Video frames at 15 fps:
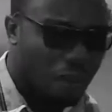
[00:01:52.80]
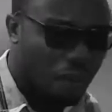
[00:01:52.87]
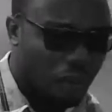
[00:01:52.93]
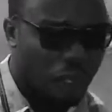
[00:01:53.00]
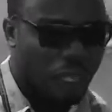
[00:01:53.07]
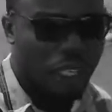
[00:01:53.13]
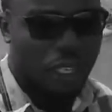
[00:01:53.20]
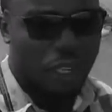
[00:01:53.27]

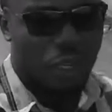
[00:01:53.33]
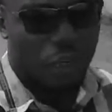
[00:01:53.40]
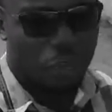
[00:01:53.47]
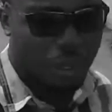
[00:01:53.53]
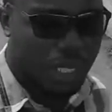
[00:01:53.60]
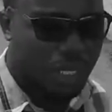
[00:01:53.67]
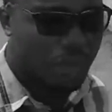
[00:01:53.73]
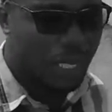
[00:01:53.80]
following the
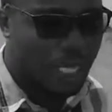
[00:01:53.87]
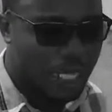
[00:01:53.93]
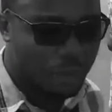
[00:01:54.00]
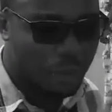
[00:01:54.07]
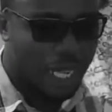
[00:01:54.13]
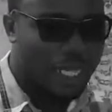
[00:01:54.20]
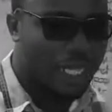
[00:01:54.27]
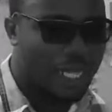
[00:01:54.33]
documents
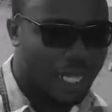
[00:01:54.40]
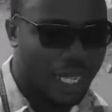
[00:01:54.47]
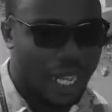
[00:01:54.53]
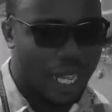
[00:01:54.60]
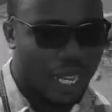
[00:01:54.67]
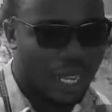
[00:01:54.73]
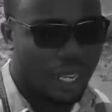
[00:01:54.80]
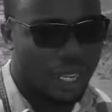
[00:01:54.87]
released by the
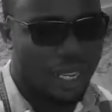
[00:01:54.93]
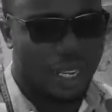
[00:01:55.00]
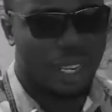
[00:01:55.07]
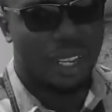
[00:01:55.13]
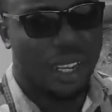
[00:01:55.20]
CIA.